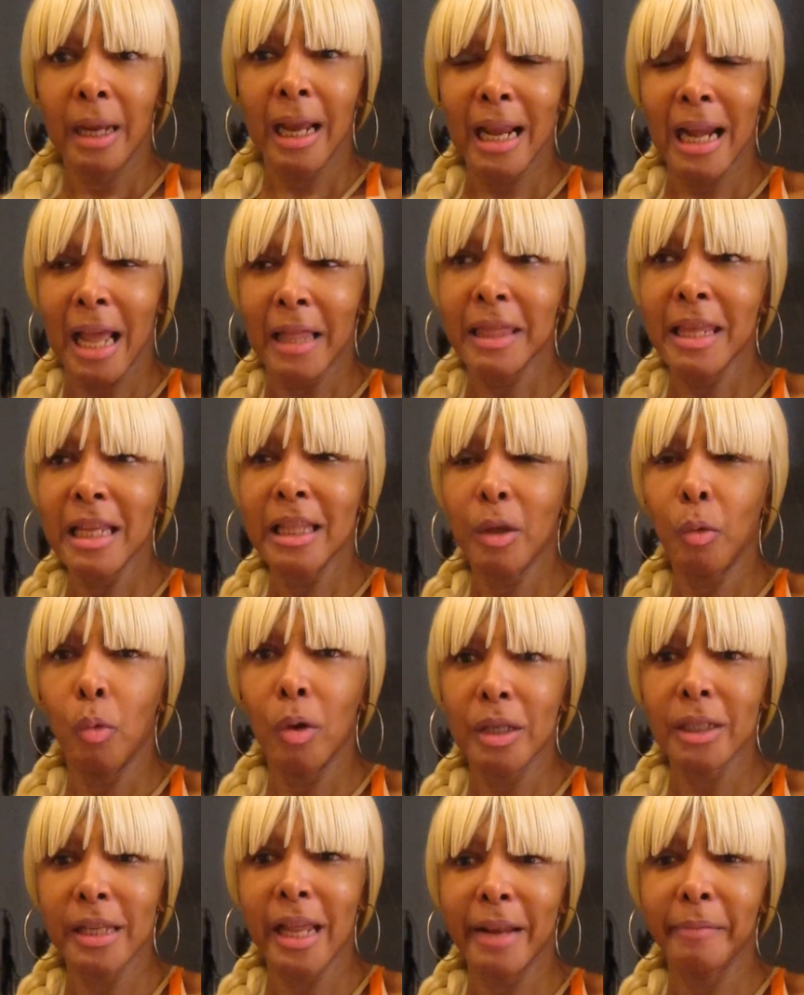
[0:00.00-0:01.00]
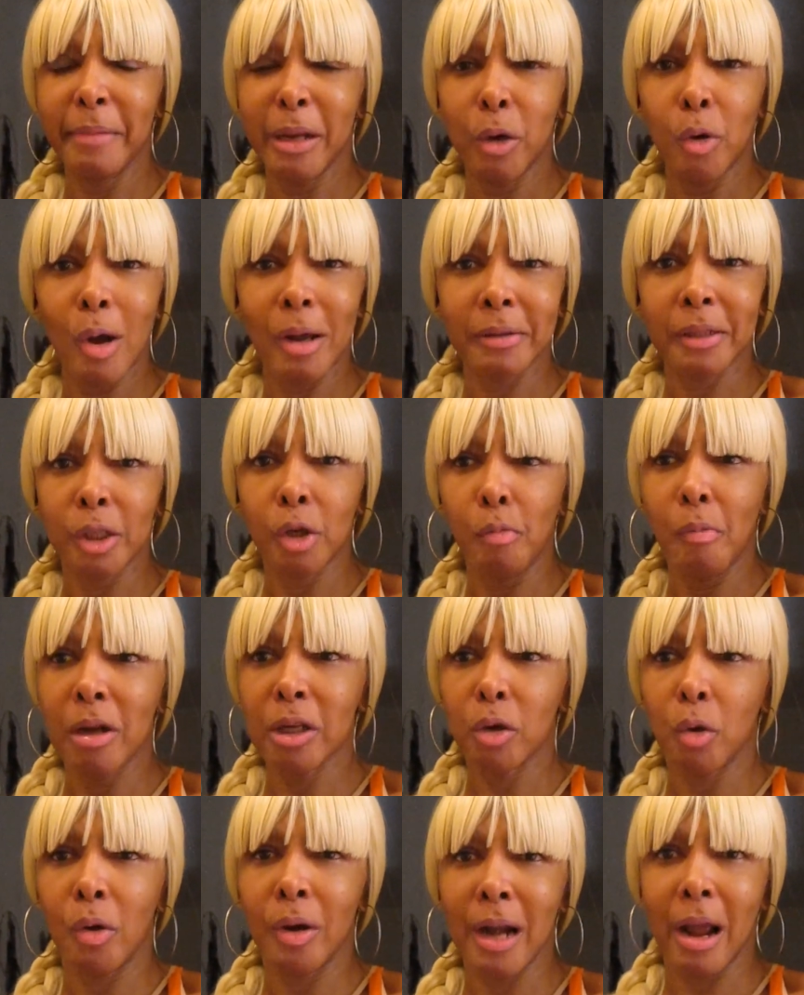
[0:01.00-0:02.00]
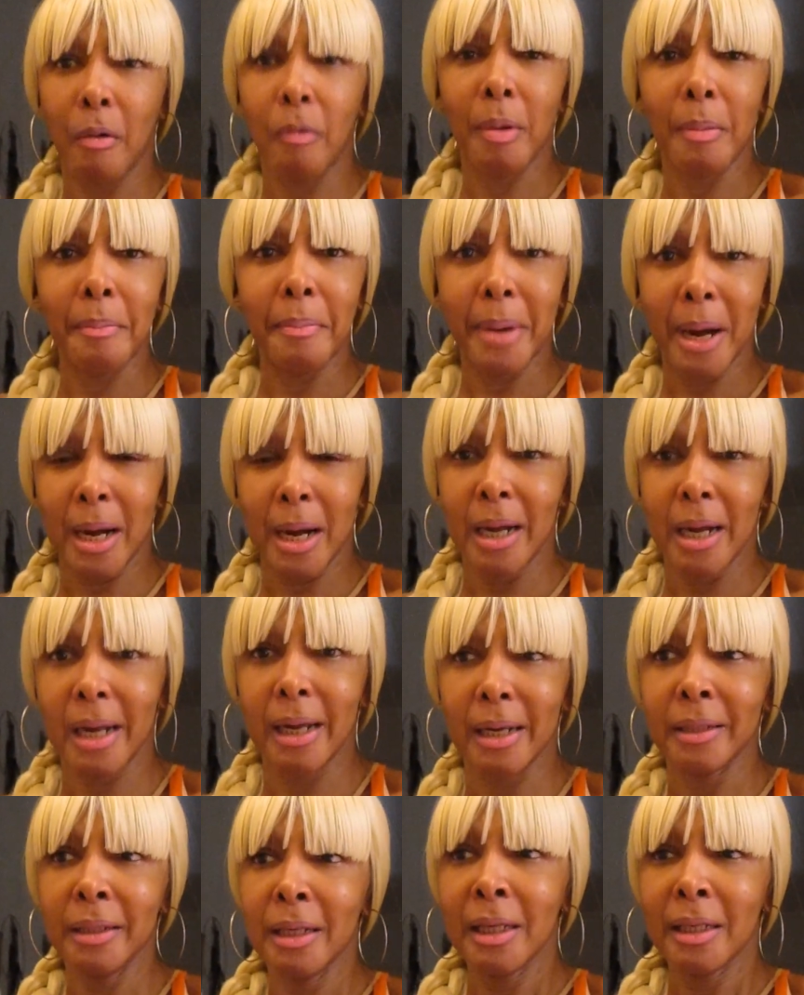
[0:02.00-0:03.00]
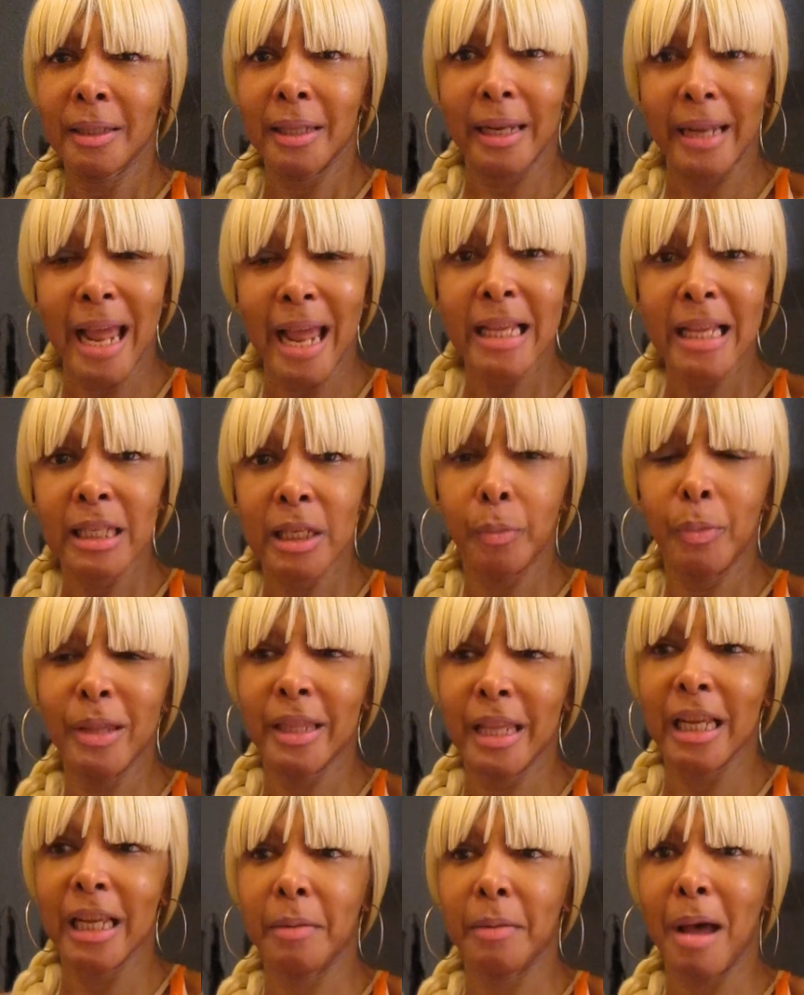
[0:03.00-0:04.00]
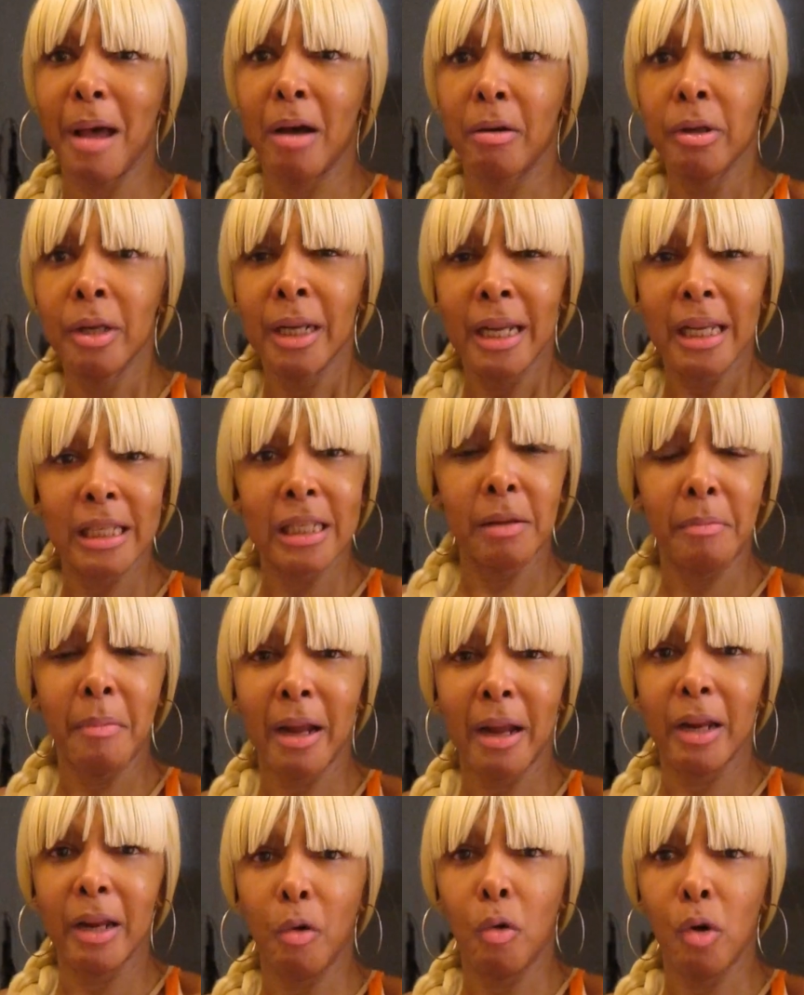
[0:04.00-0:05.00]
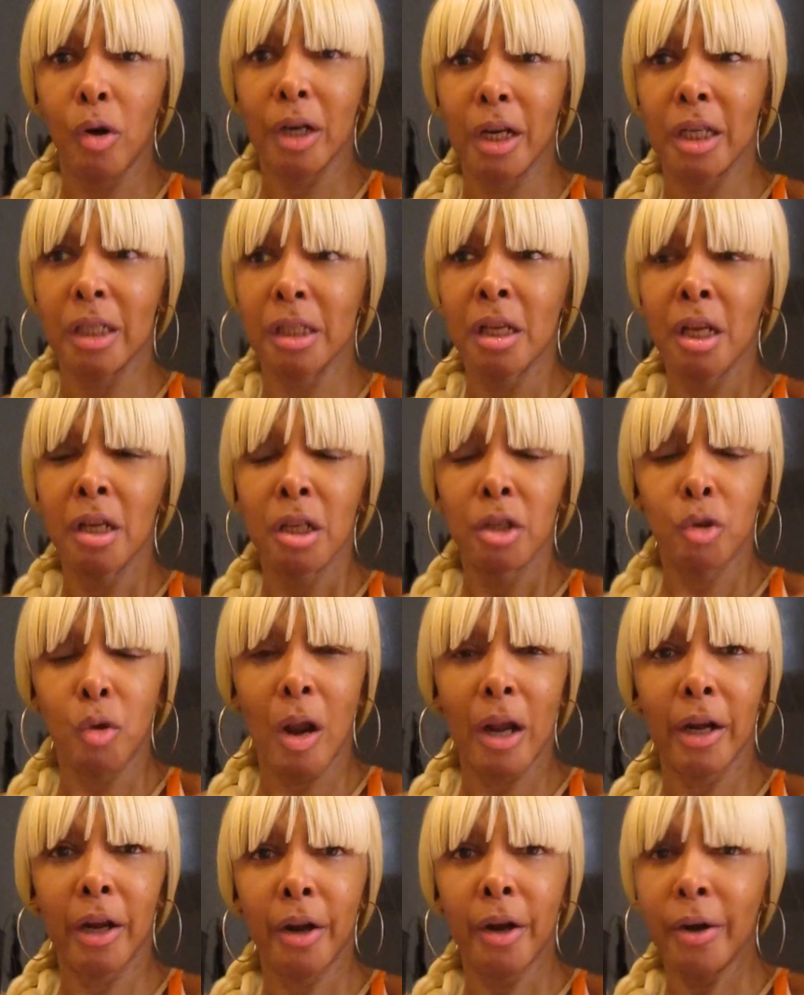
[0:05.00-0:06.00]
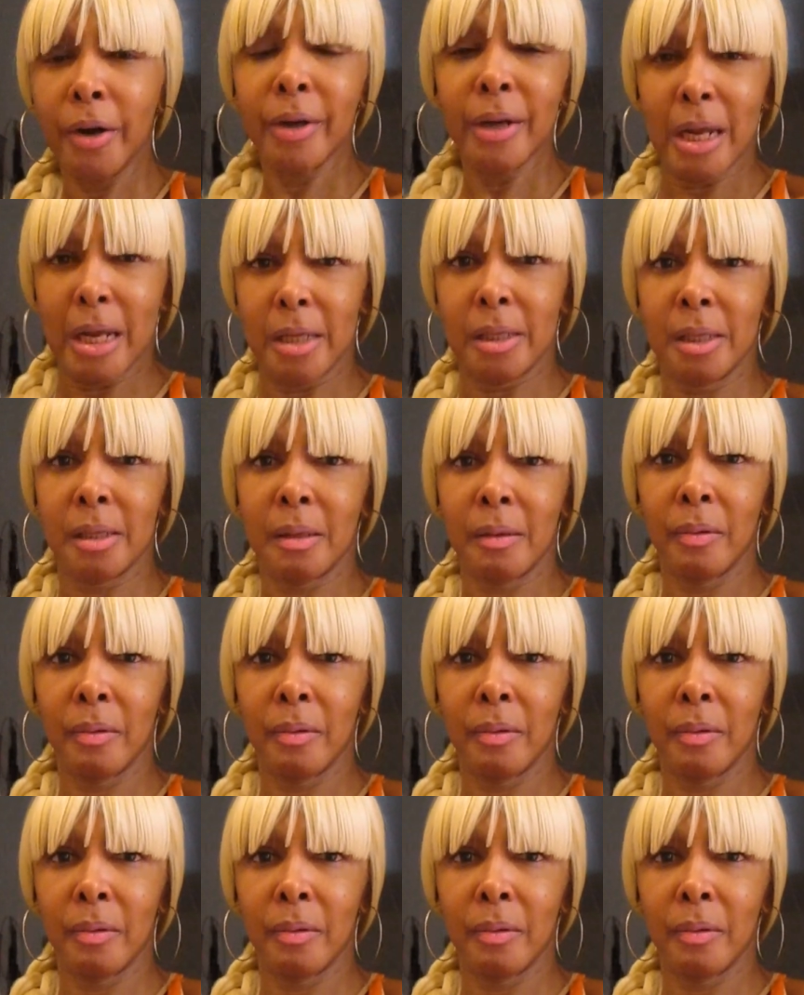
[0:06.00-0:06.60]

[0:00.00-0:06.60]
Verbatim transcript: And I think the ones like me who have so much on our mind, the last thing we thinking about is somebody on us trying to hurt us.